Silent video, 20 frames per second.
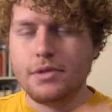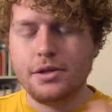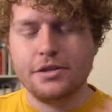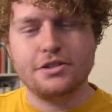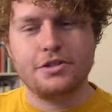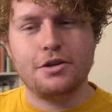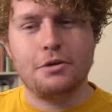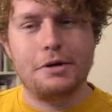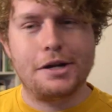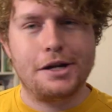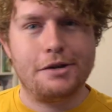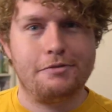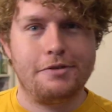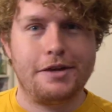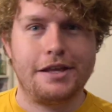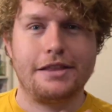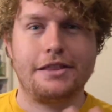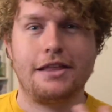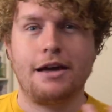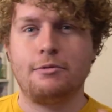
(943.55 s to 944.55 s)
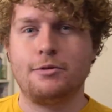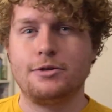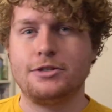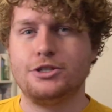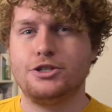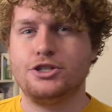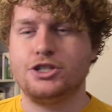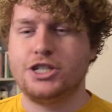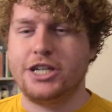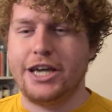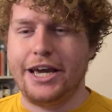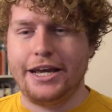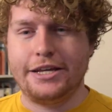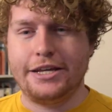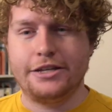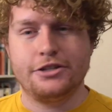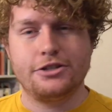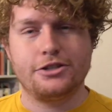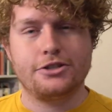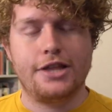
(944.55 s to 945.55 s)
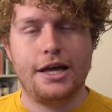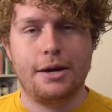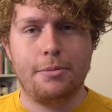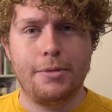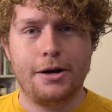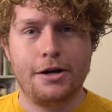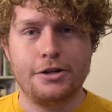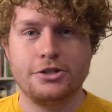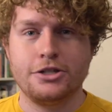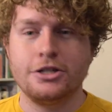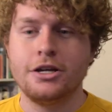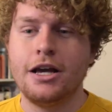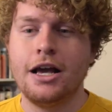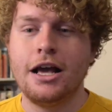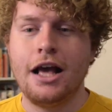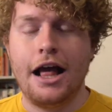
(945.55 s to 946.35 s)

So I don't think that would change that much.